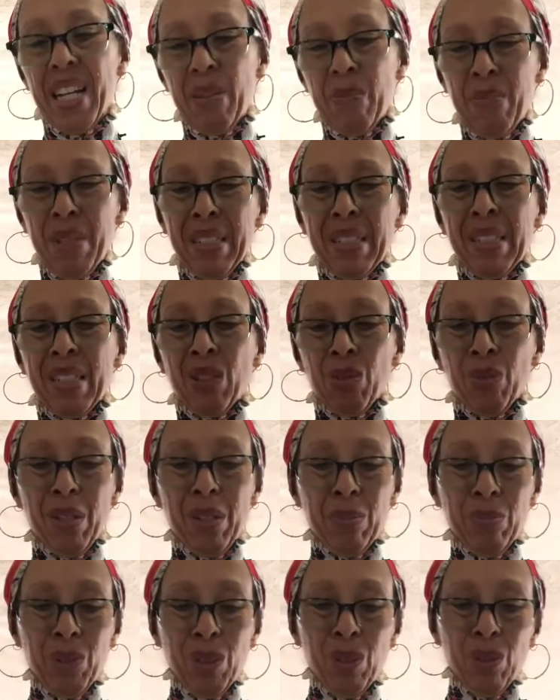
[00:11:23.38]
of messed this one
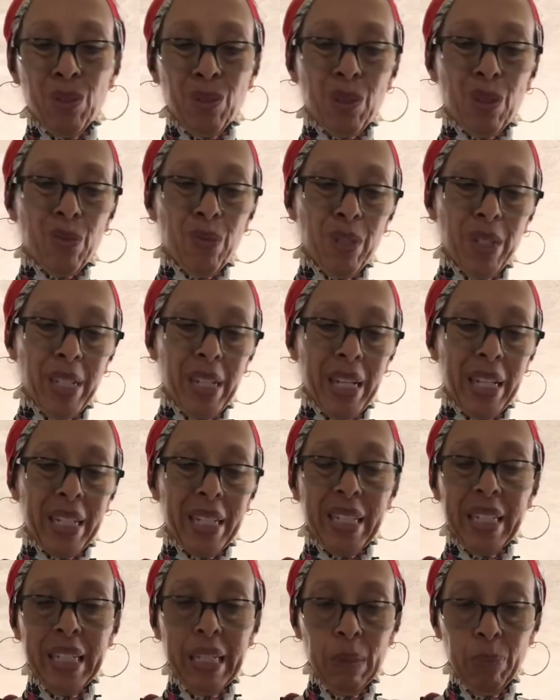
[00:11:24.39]
up too, so I really got to
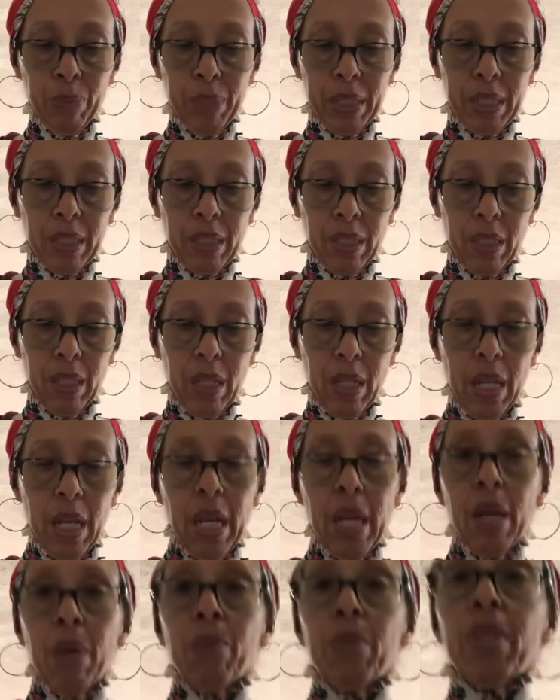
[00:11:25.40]
keep it.
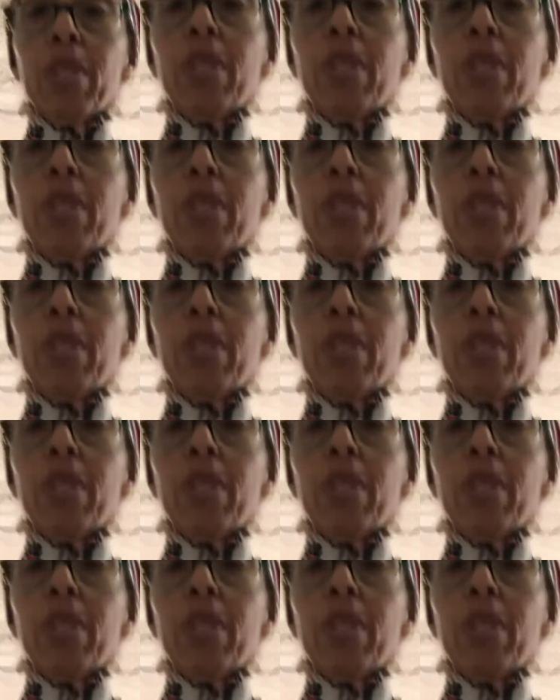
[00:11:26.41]
But